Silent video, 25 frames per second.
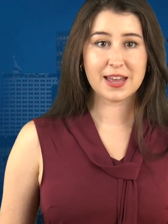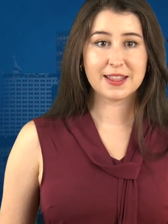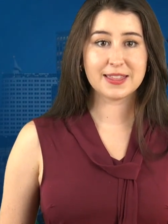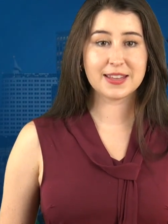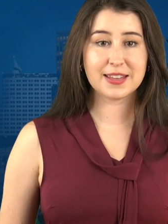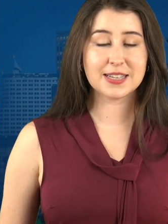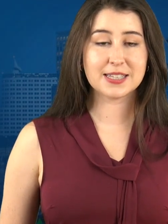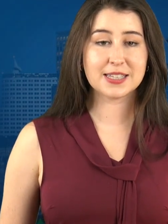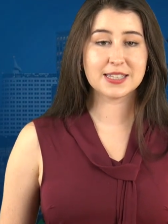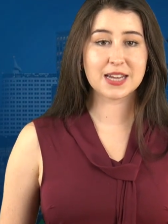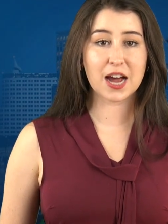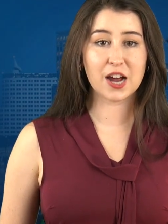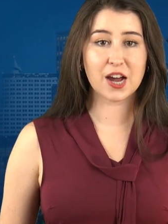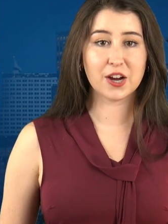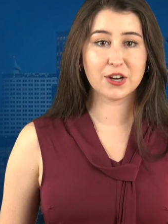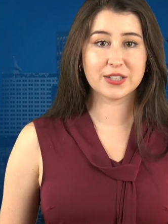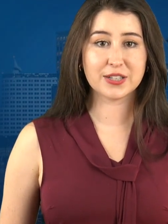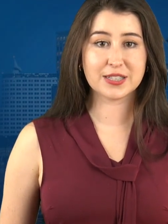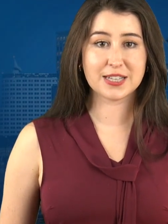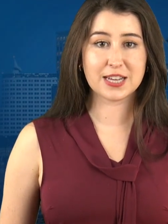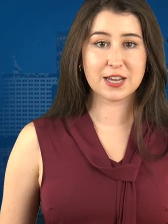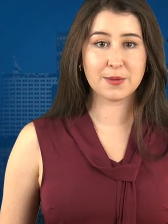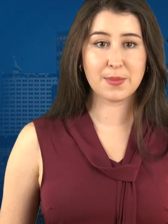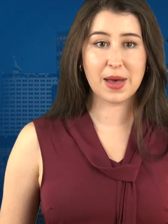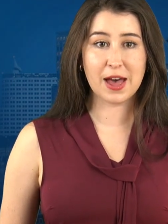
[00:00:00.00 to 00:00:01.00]
The entire
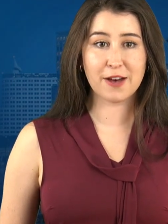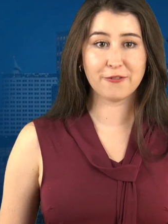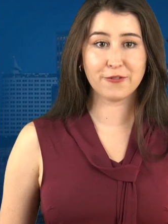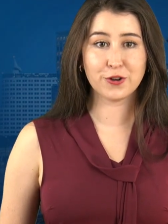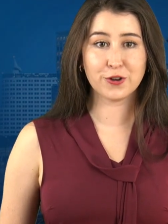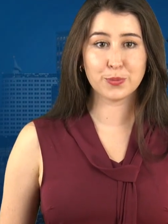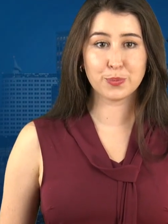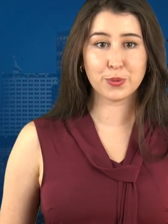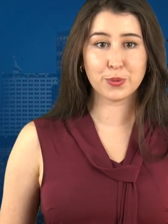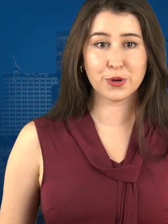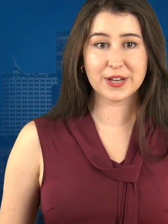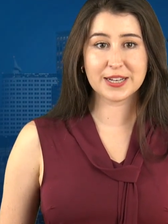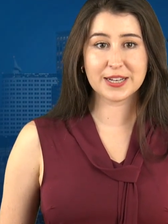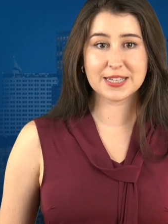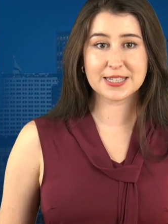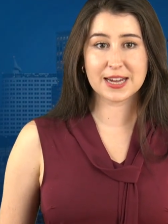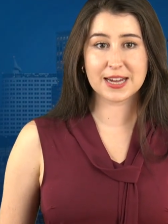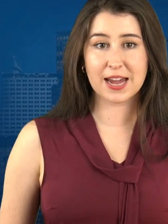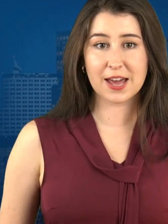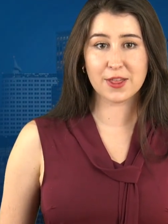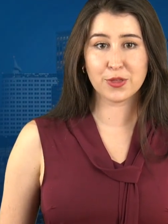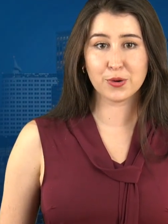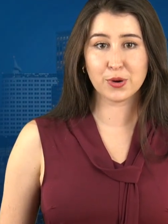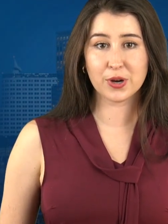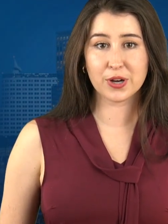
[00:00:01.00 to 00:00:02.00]
team effort putting
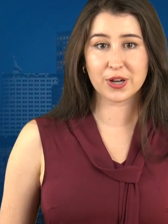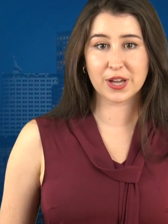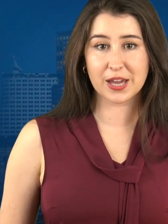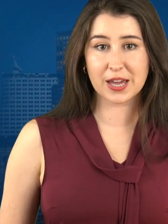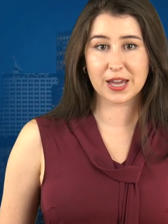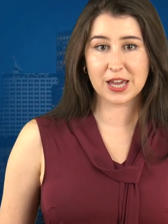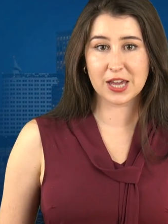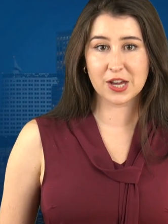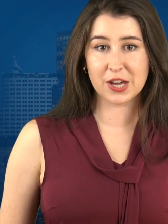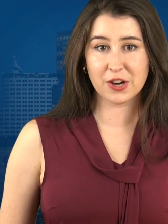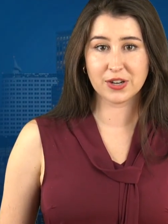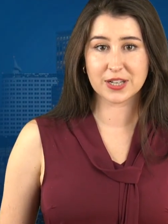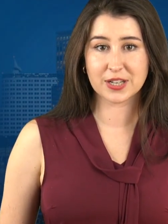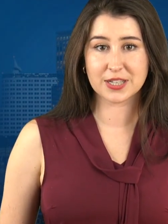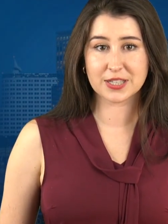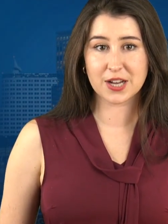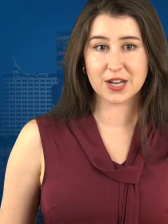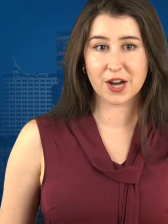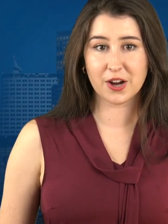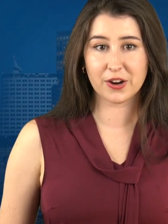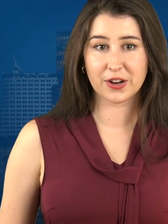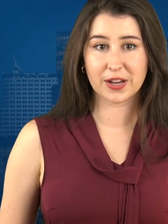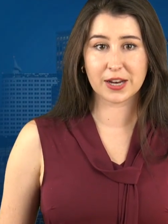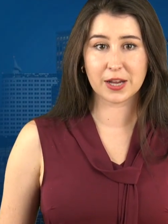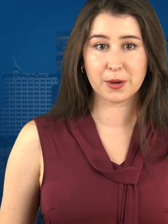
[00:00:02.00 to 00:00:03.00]
together a coherent
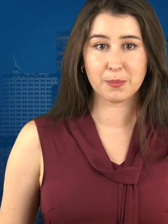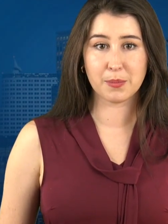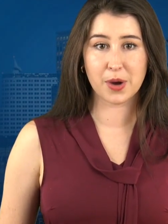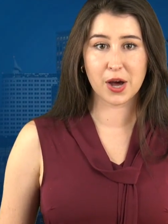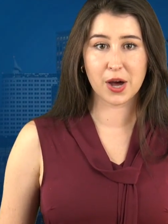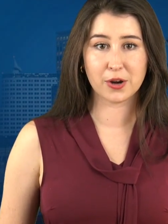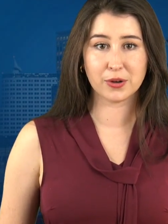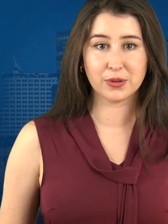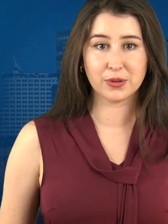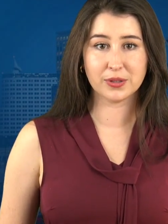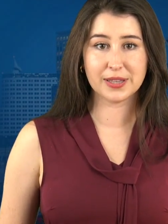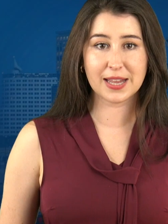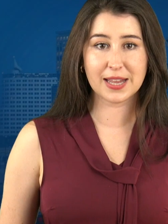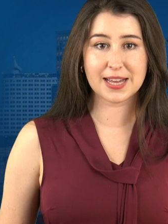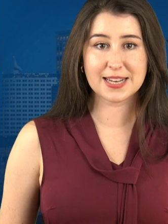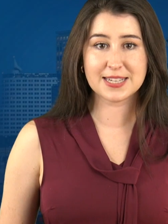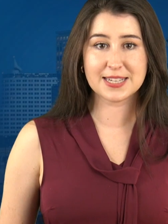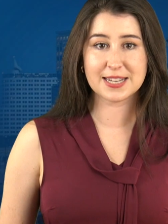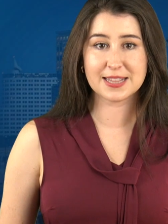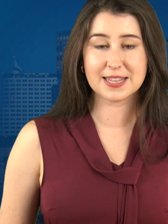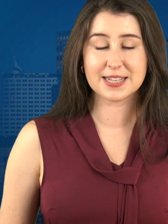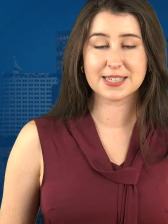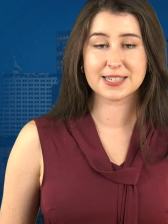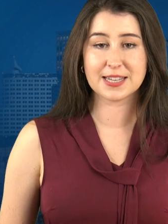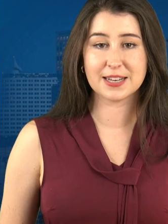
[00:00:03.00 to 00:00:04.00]
targeting model led
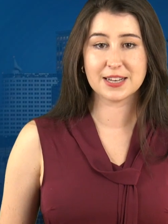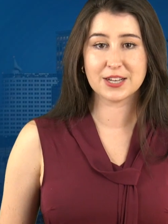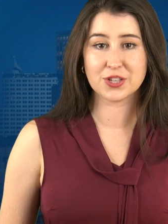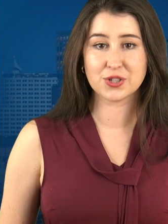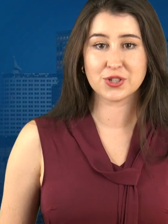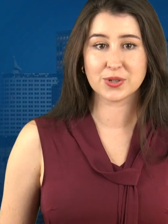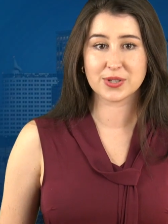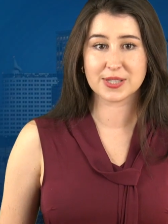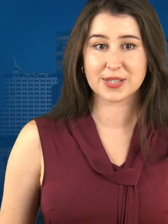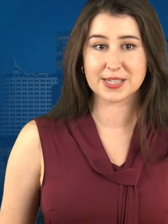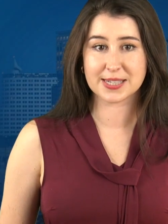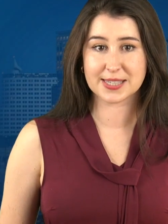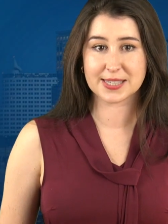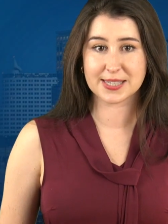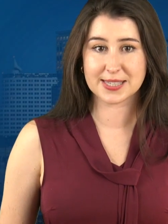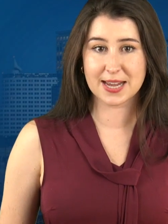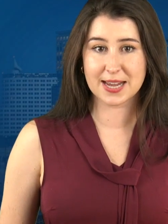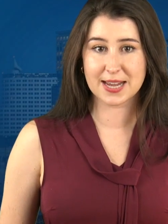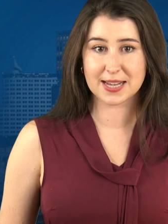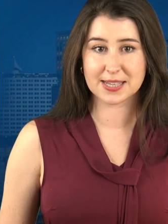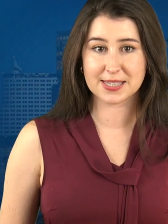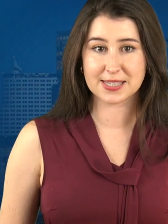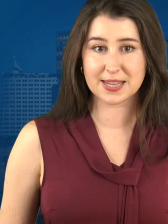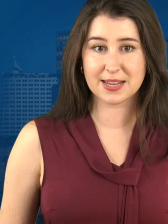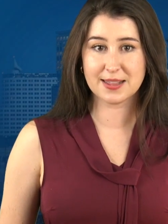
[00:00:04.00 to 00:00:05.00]
to this initial
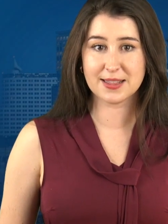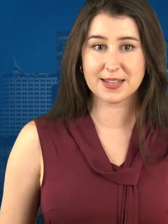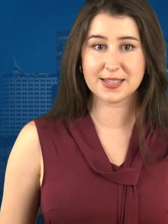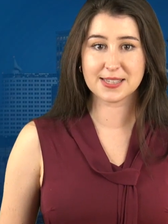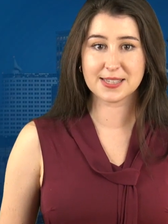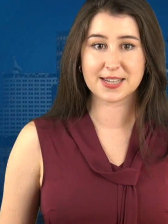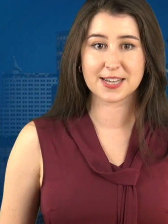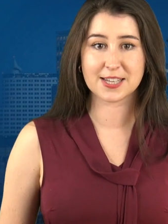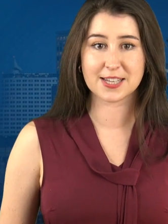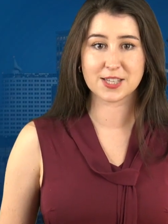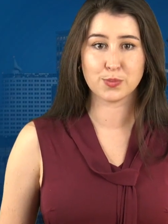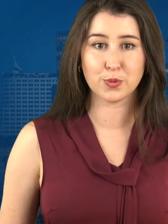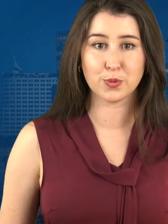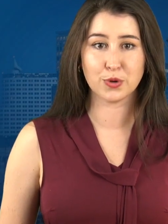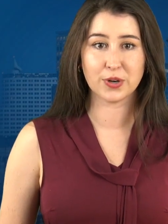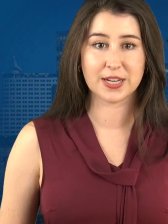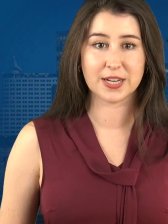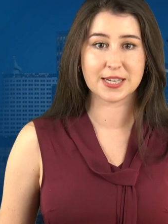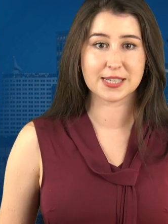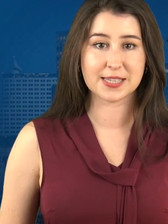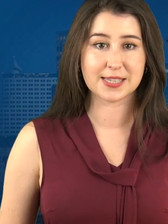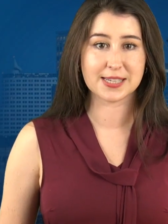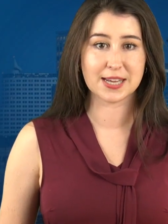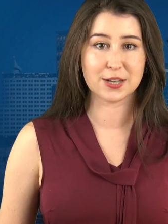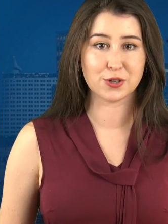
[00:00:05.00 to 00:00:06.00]
success in the
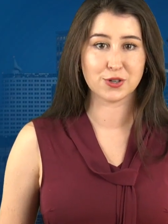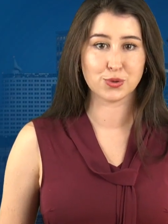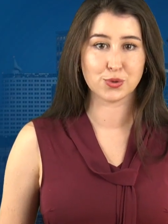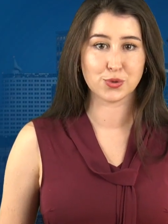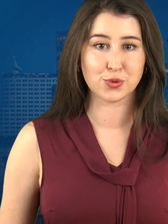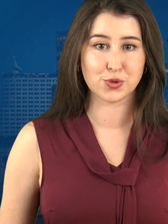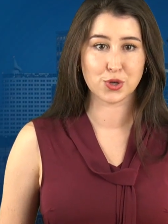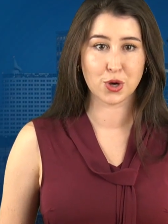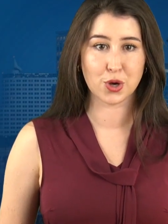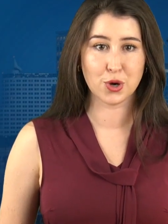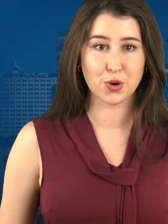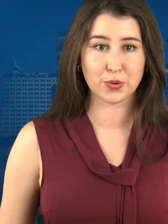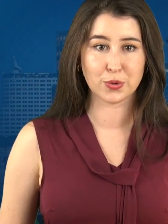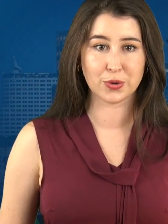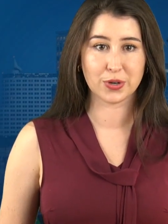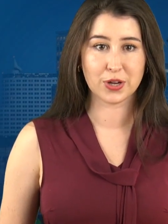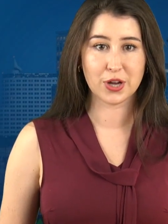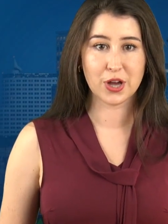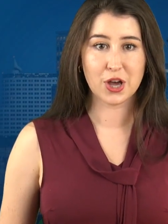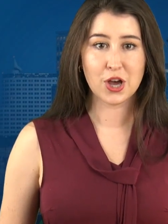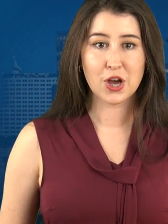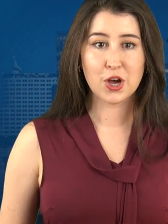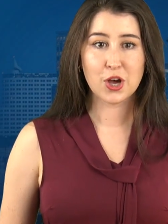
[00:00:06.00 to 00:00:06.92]
Sesmarias Central Zone,